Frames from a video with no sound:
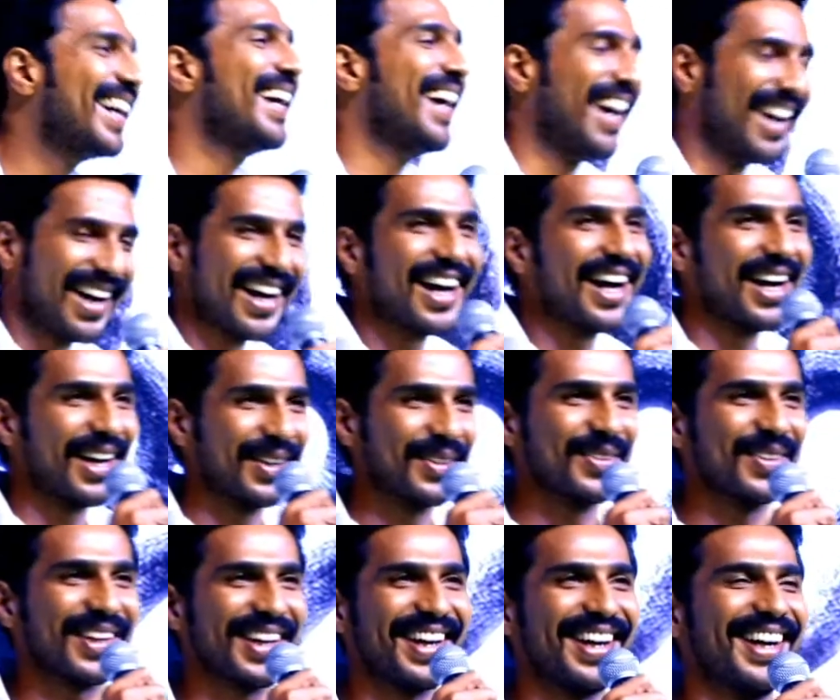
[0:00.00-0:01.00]
Yeah, our hard
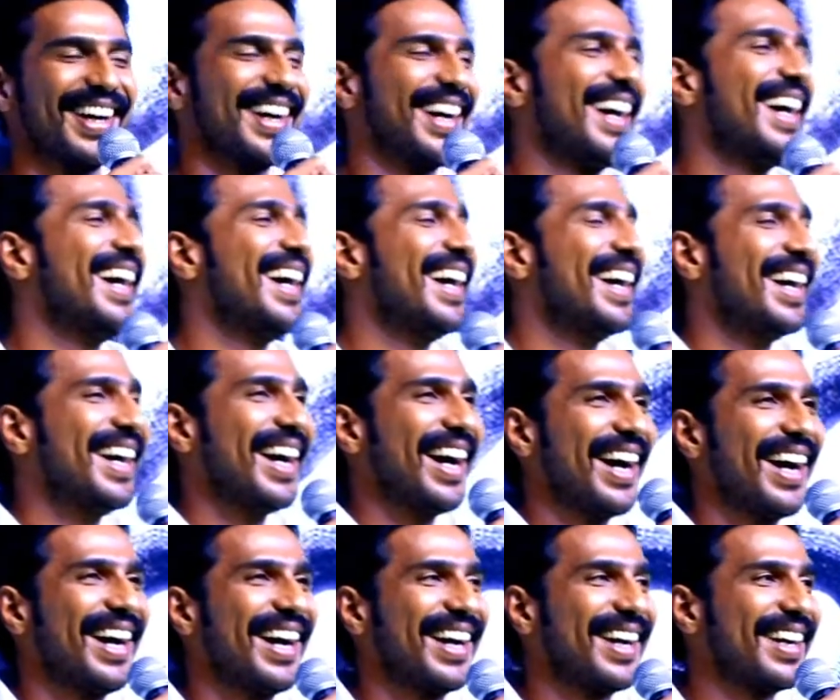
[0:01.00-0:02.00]
work, yeah.
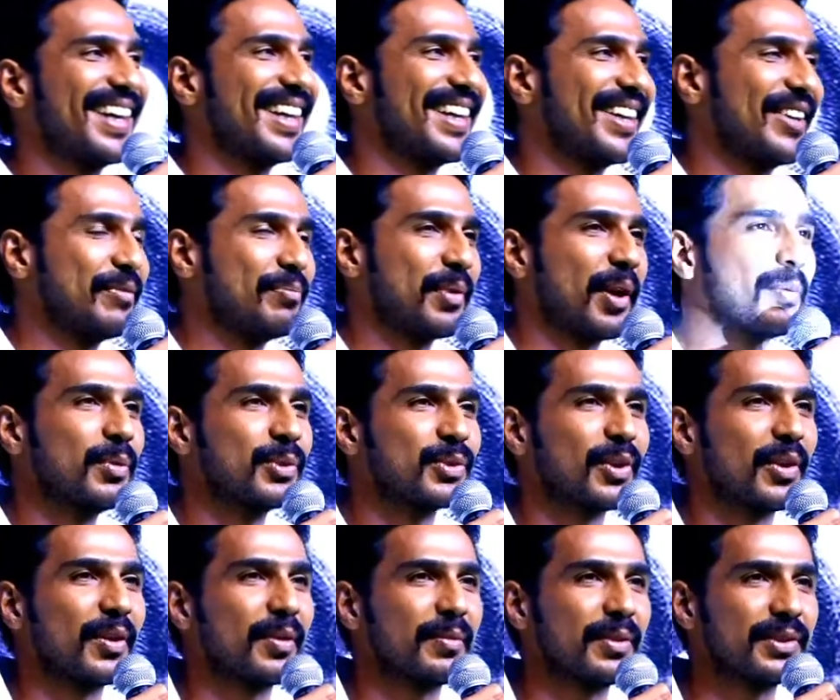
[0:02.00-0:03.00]
And uh, Prabhu
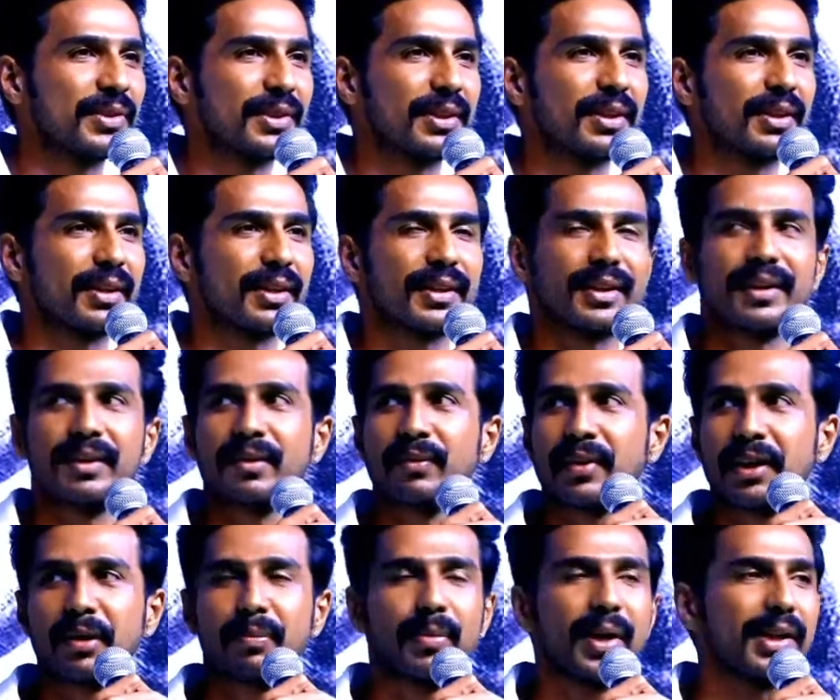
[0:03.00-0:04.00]
Solomon, sir, uh,
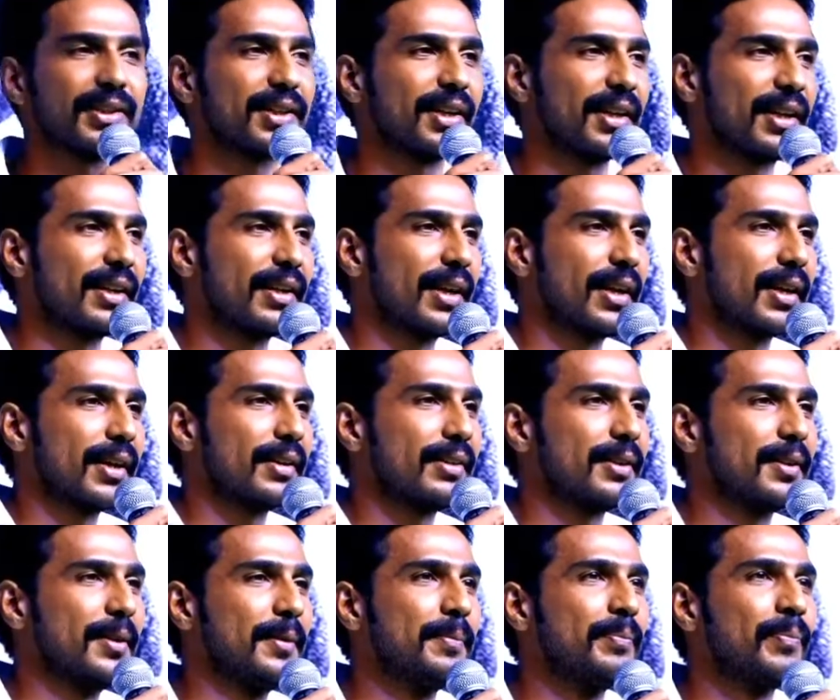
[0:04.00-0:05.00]
very passionate
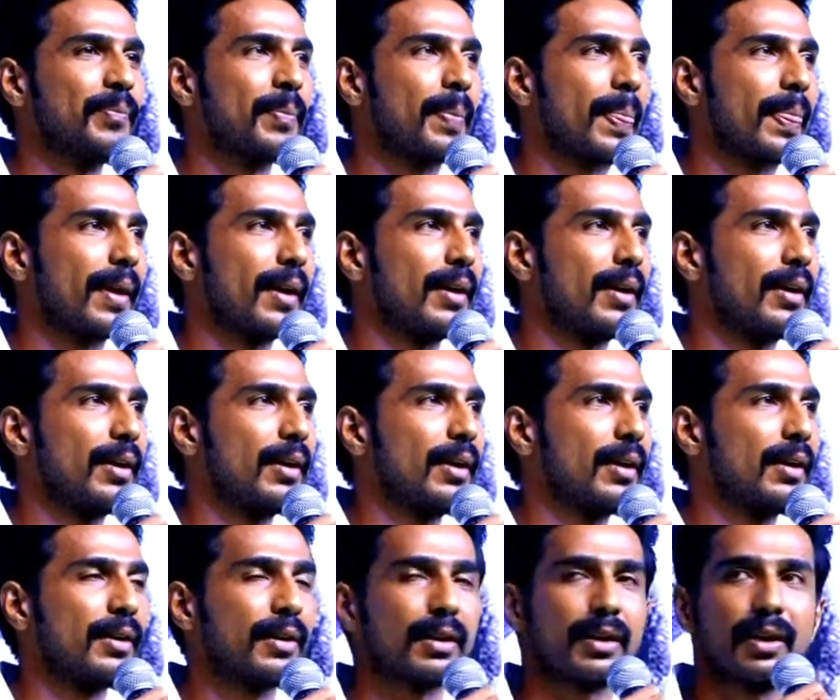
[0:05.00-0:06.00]
director. Uh,
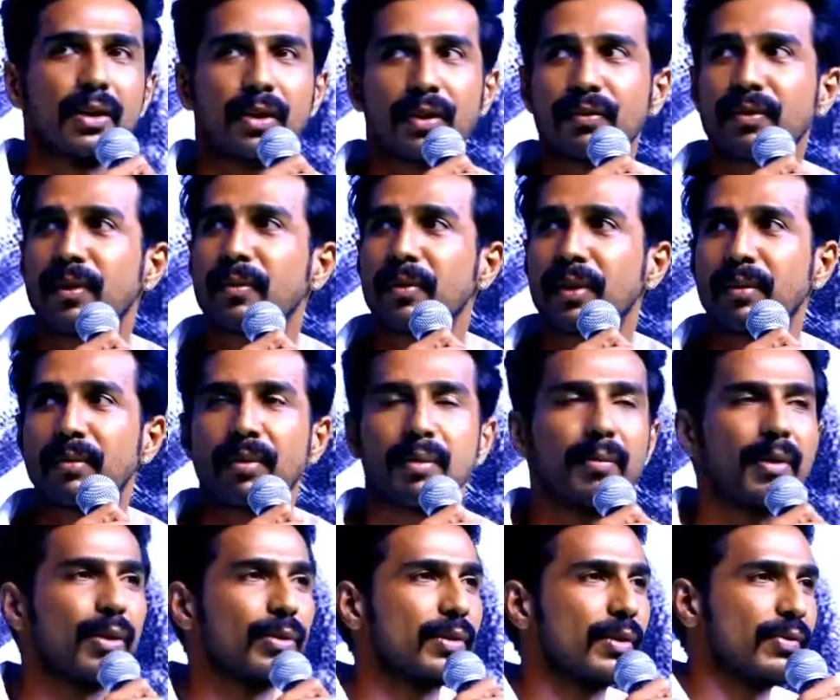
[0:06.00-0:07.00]
learned a lot from him
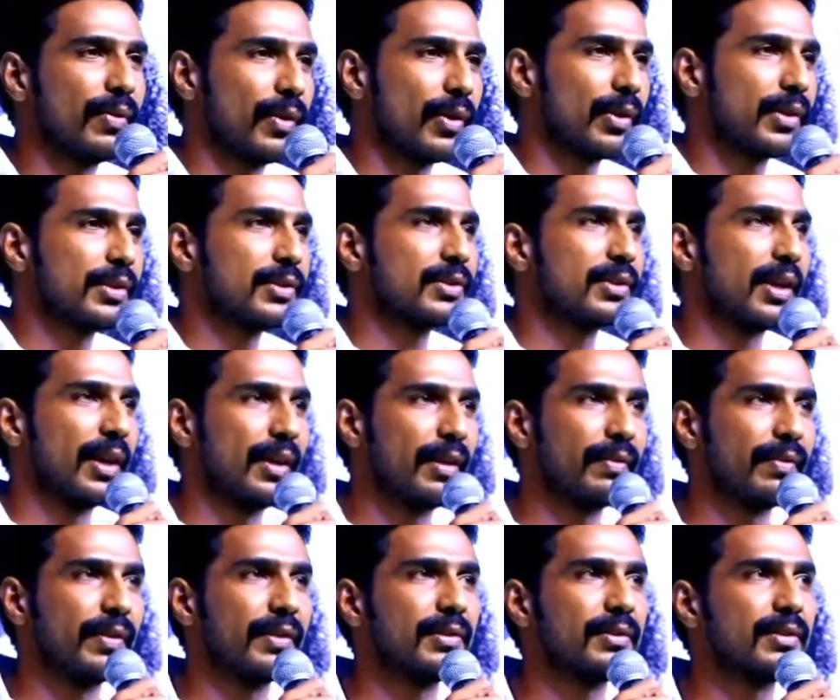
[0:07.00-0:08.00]
about the forest, the
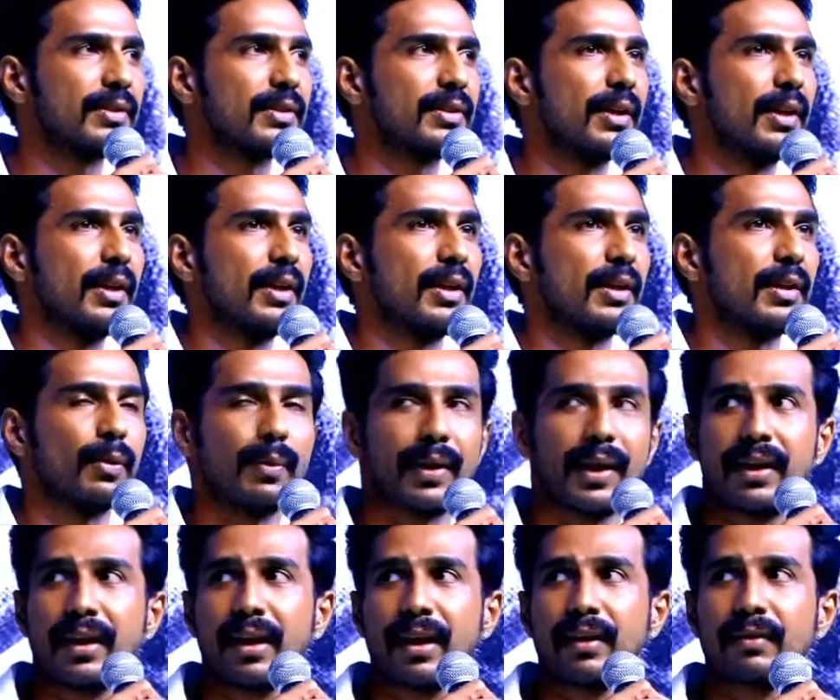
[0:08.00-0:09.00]
elephants, the
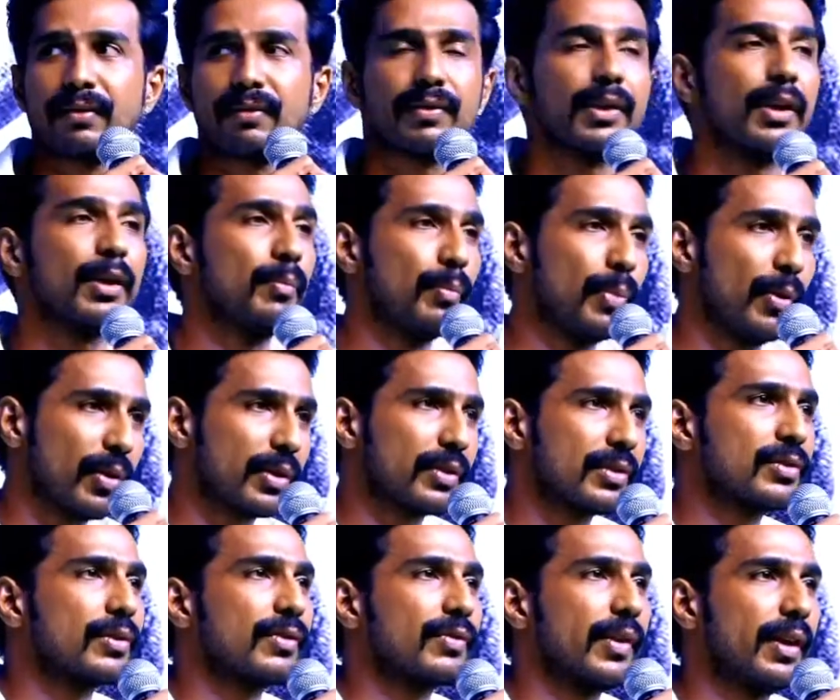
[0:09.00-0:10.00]
wildlife, the
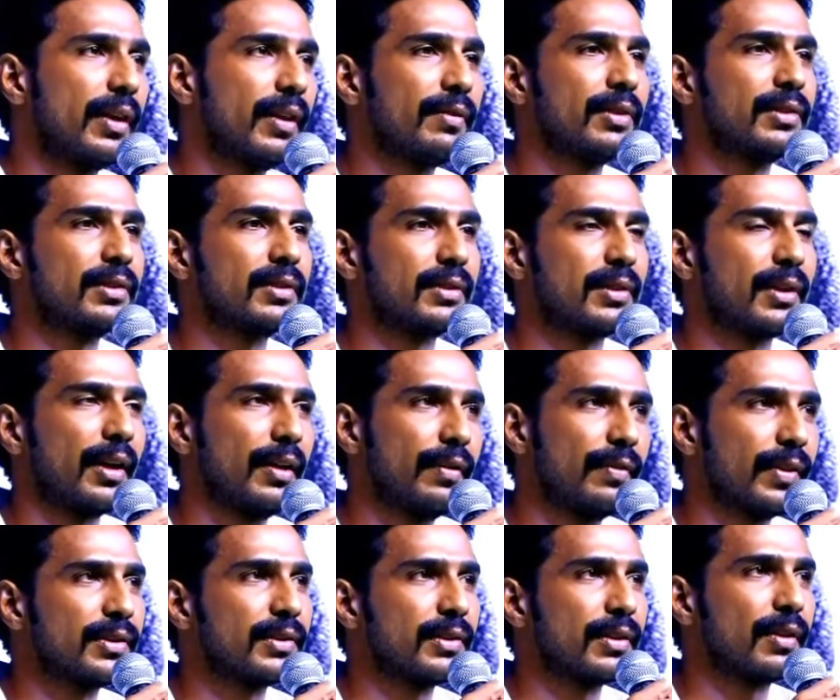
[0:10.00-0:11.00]
importance of elephants,
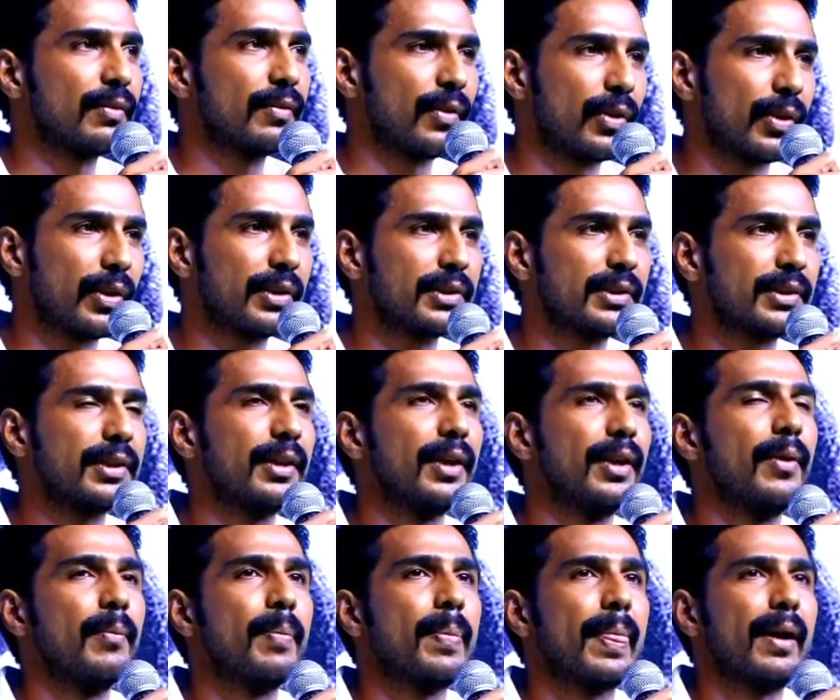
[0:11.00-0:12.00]
elephants in the forest,
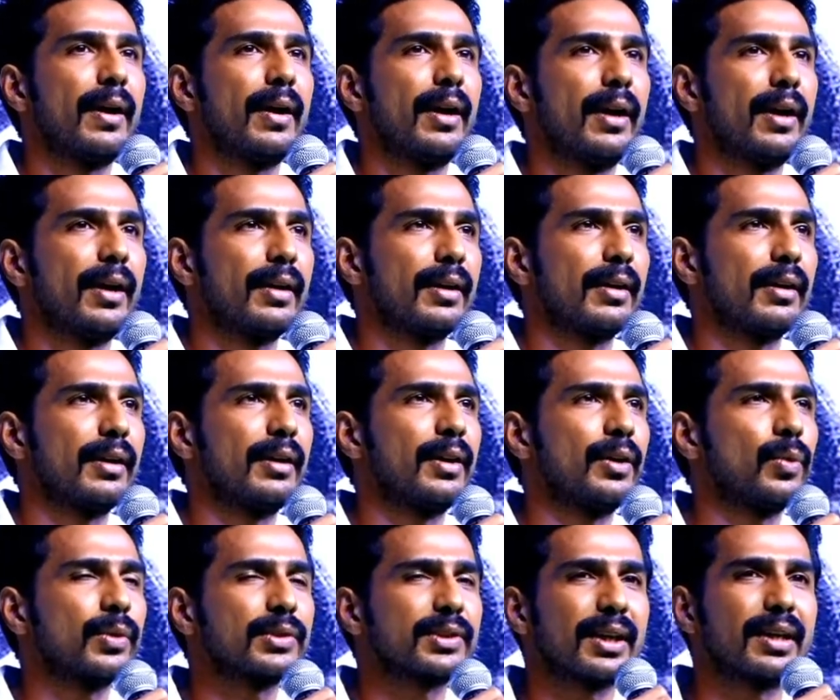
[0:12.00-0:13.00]
and uh,
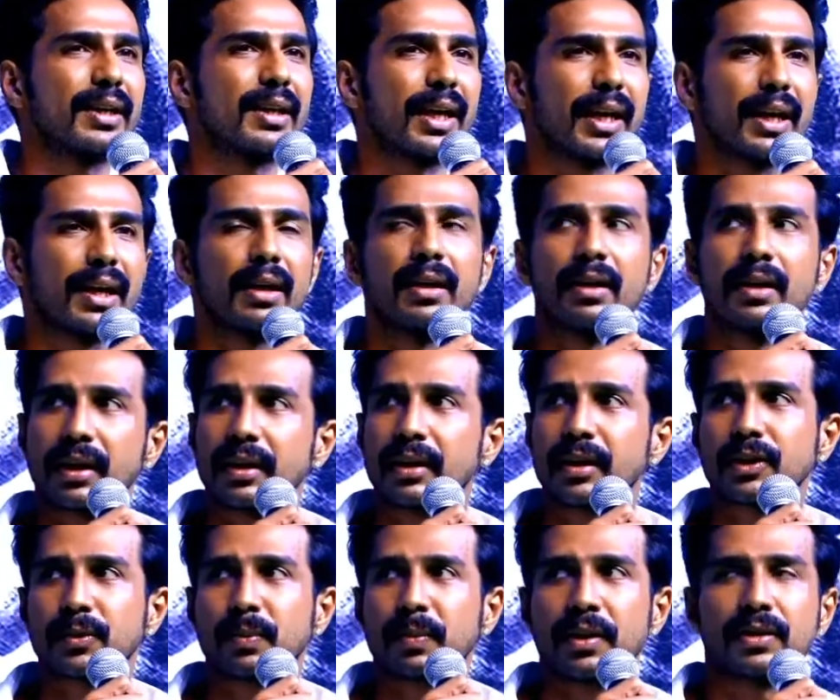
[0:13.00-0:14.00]
it was a great learning
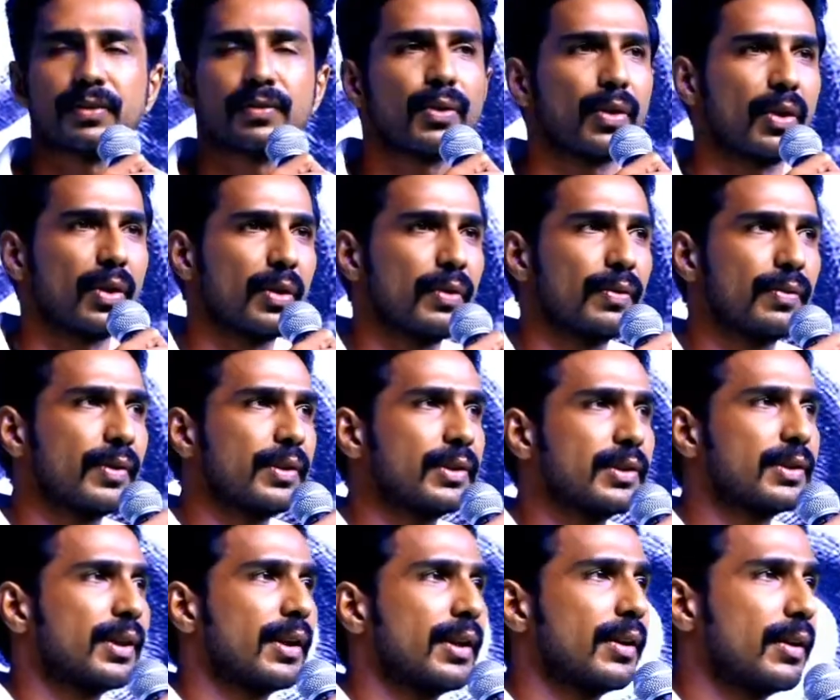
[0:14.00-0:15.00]
experience for all of
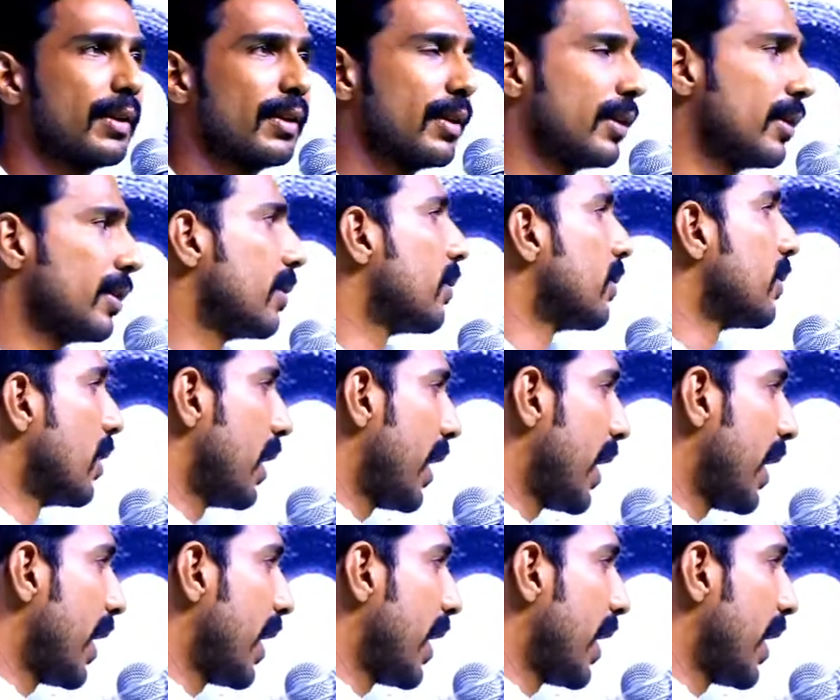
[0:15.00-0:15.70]
us and uh, the